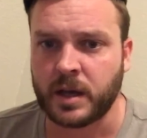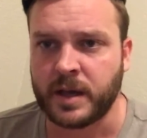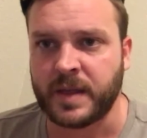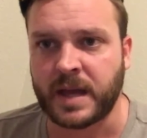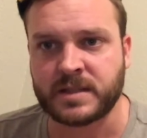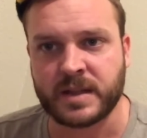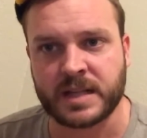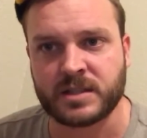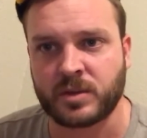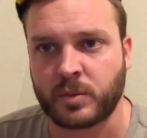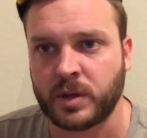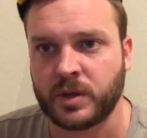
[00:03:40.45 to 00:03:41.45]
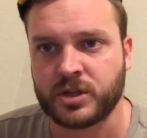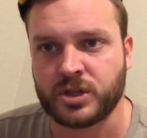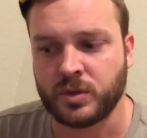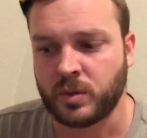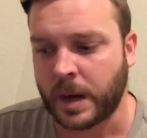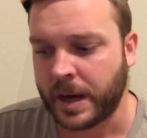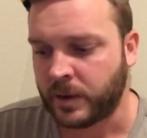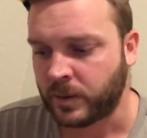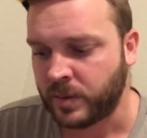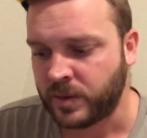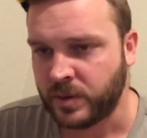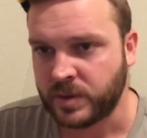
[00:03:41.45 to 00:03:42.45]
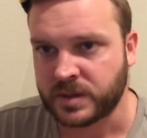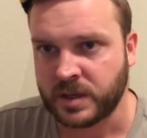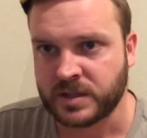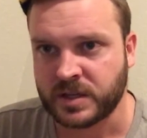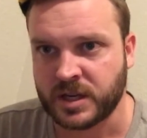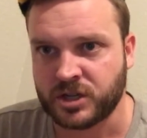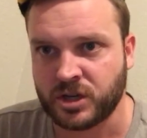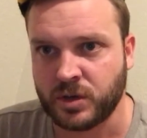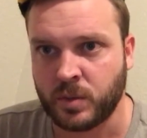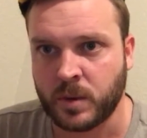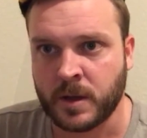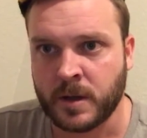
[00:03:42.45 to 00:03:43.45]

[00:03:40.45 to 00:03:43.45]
and that's the real issue. I agree with you. It's an issue.